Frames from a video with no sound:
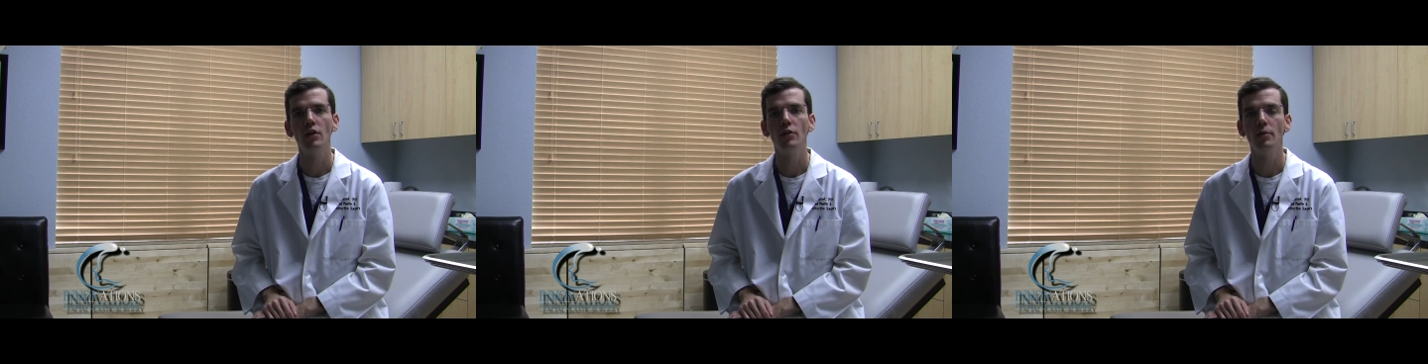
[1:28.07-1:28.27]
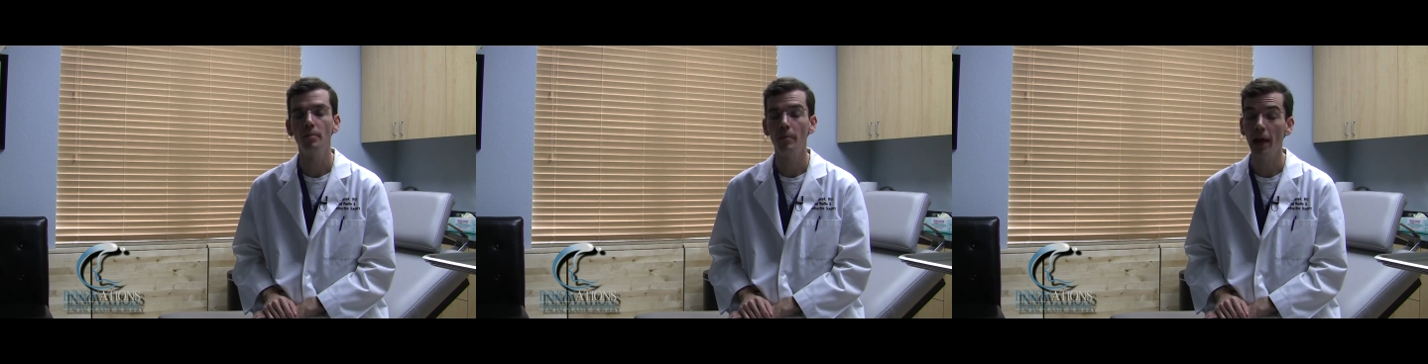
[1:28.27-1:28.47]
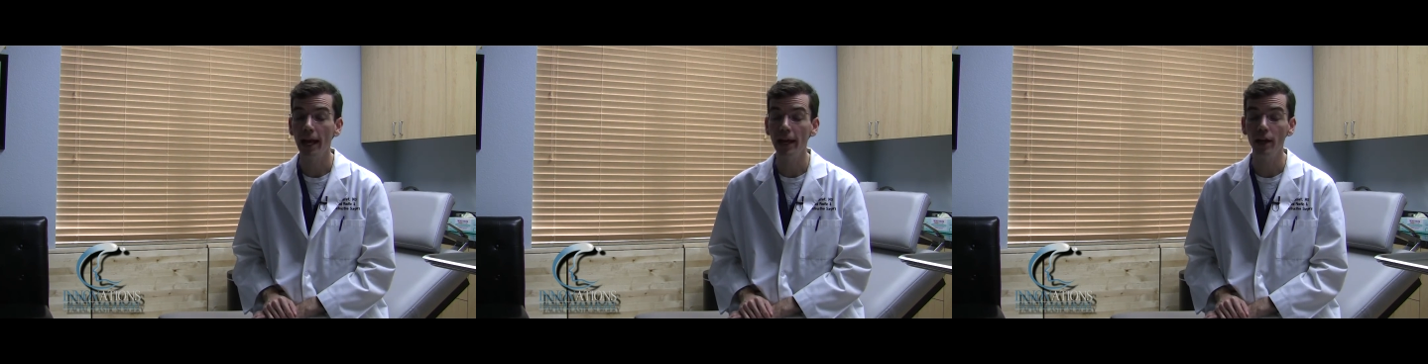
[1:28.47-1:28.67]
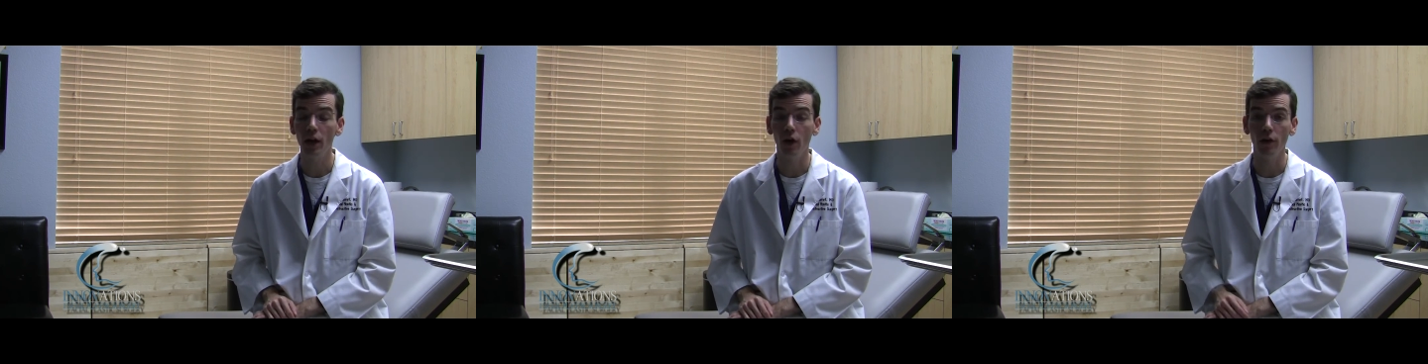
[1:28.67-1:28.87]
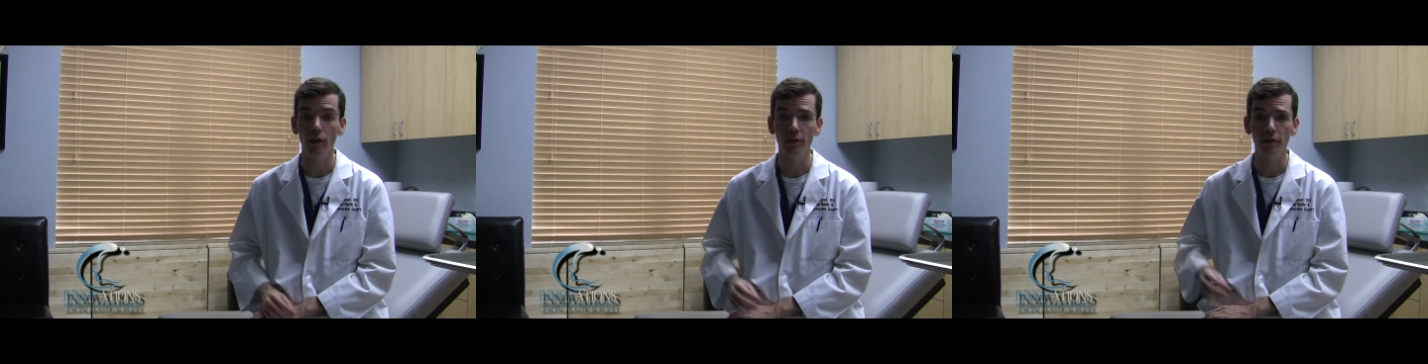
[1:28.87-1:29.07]
you may
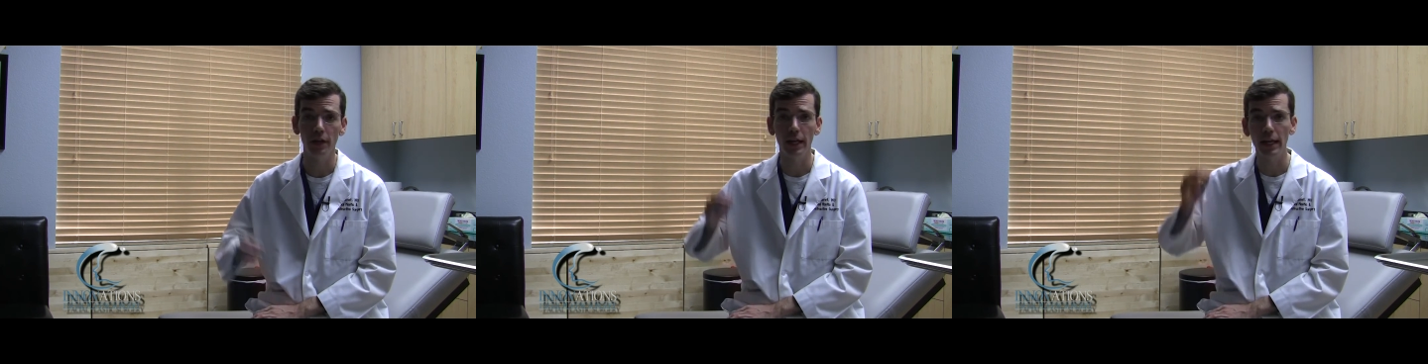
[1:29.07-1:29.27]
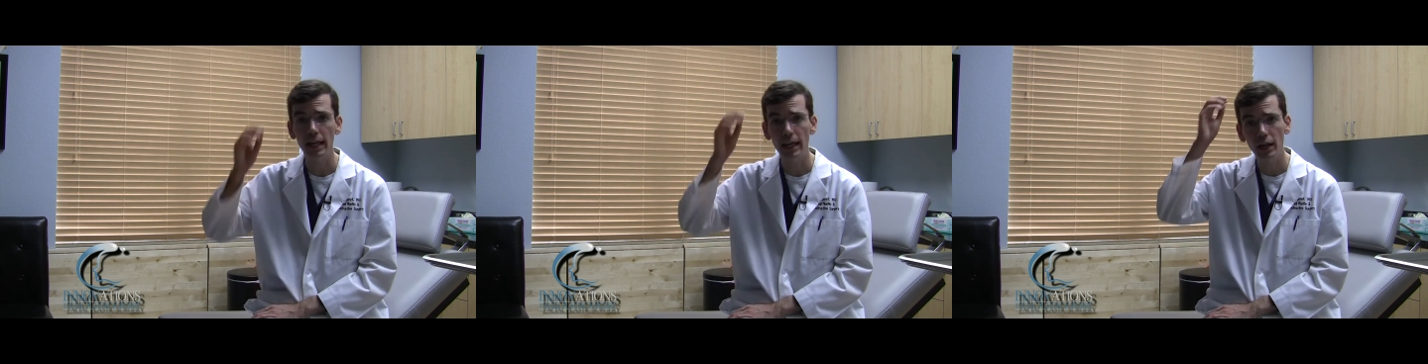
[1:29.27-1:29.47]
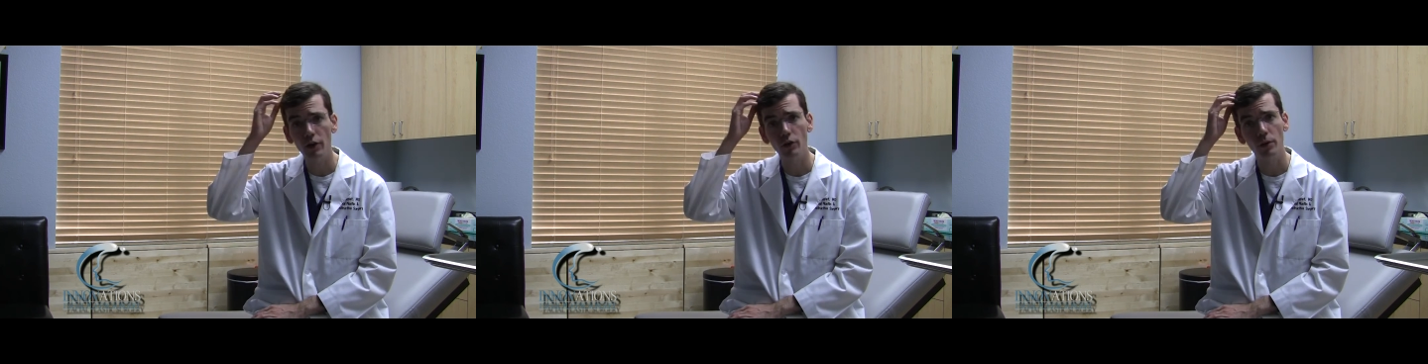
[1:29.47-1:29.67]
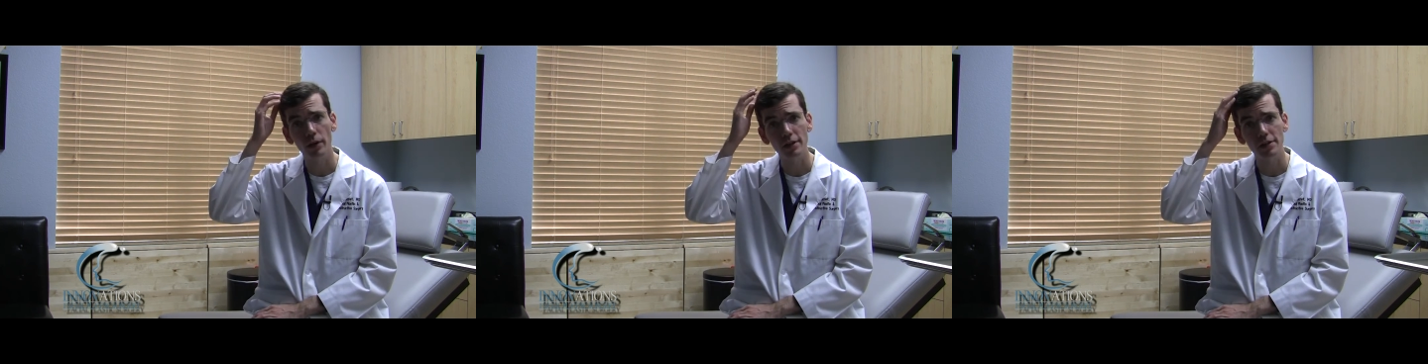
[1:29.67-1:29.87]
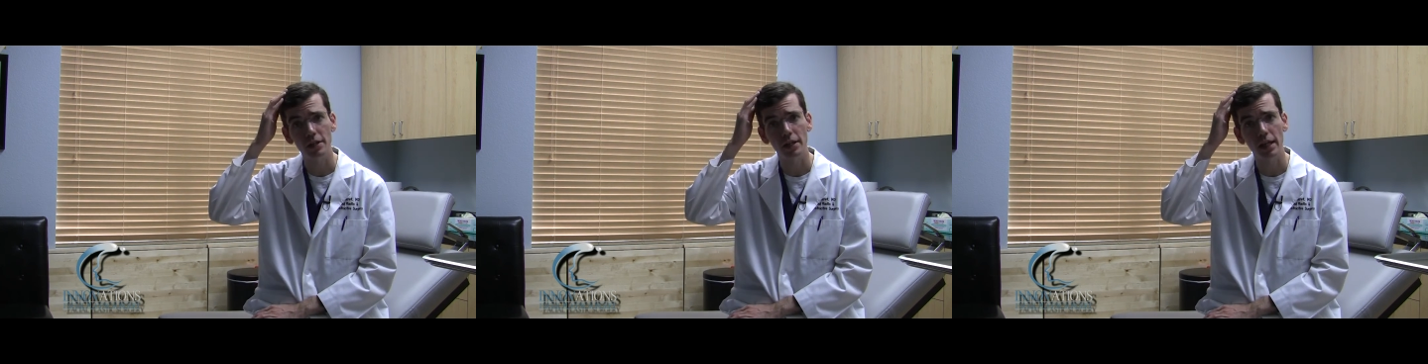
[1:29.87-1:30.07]
notice an
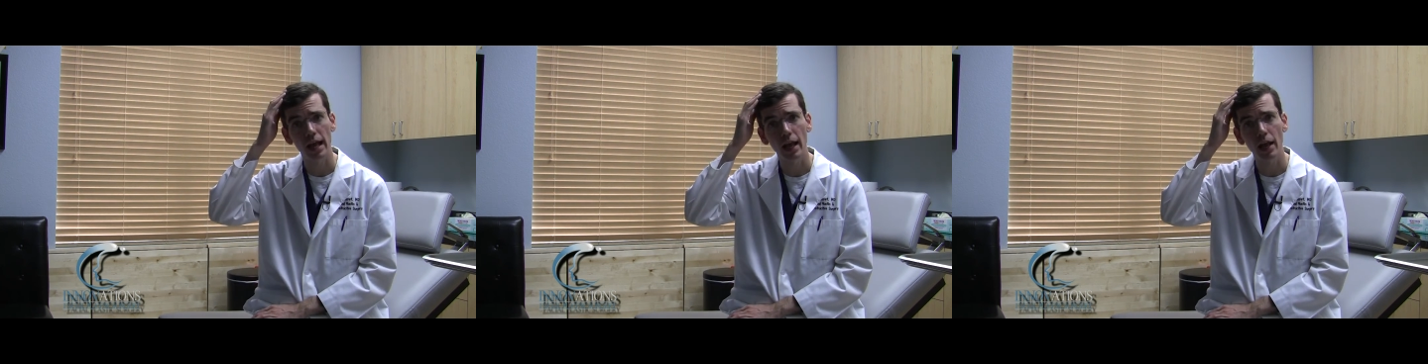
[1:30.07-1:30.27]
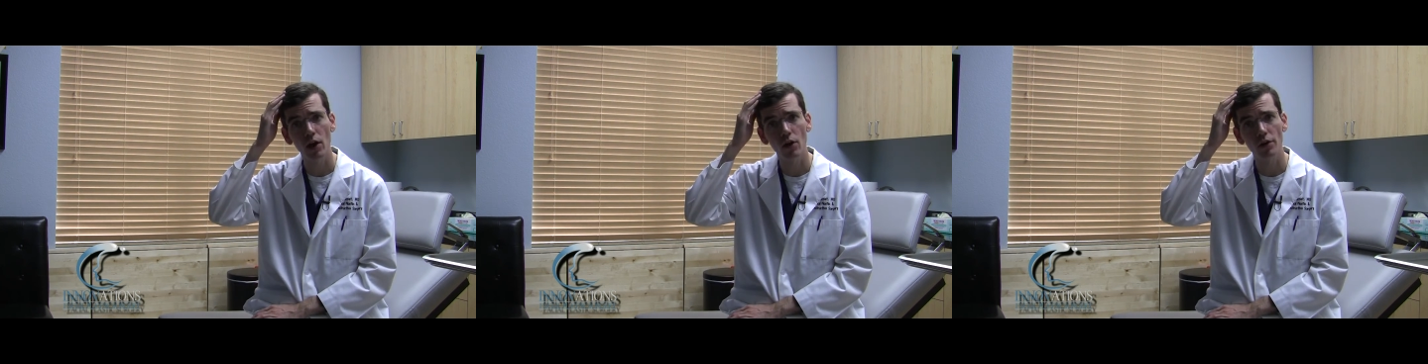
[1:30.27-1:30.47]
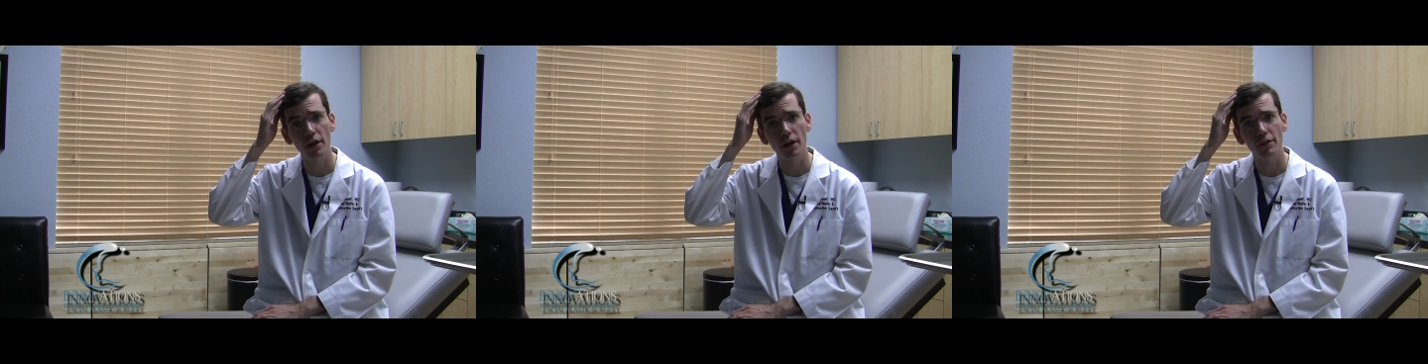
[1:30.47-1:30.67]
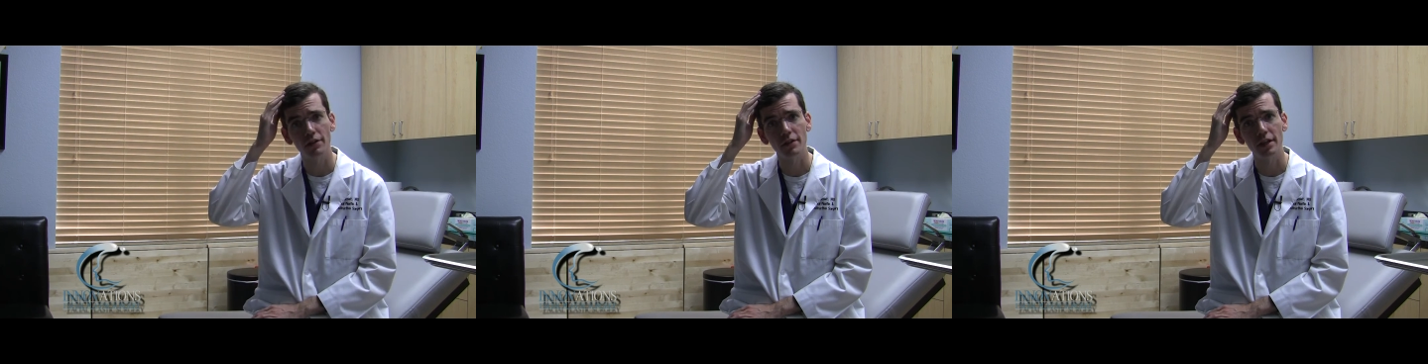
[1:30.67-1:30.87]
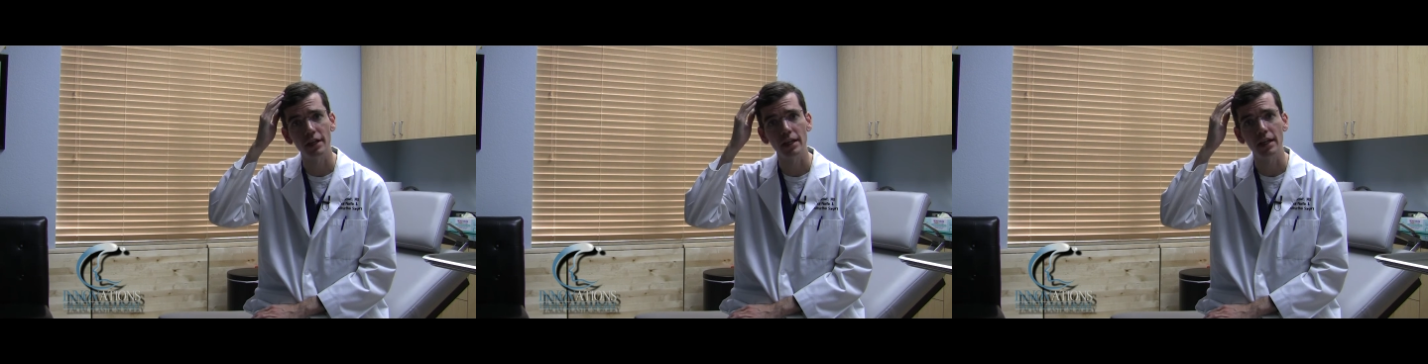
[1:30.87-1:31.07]
increase in the hair
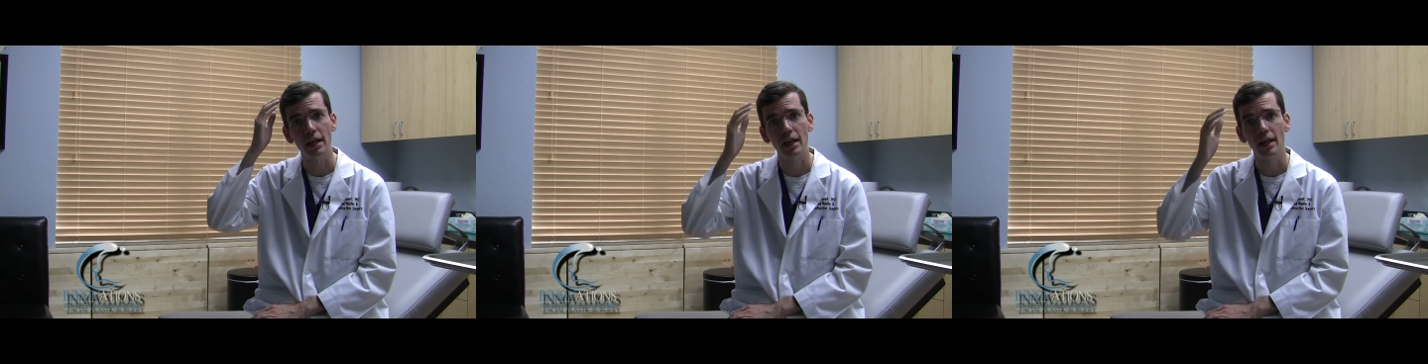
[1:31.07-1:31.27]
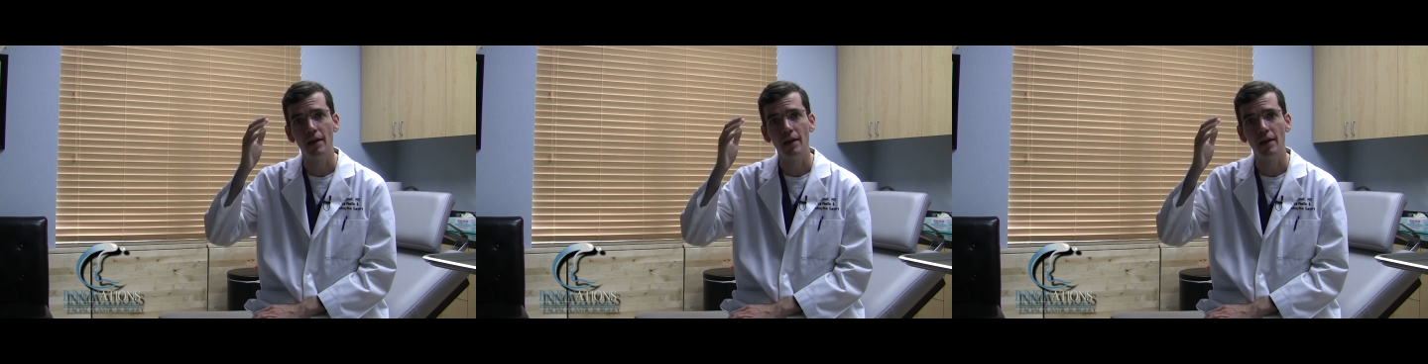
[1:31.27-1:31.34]
density.